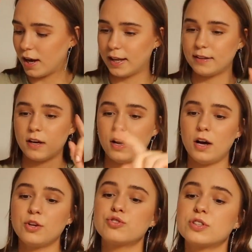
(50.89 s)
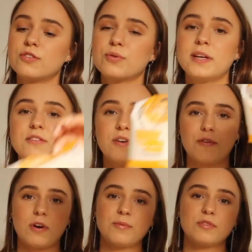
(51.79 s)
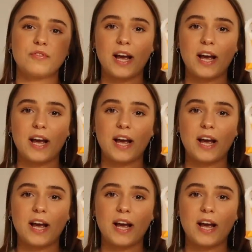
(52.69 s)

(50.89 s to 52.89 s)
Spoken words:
and 125 grams of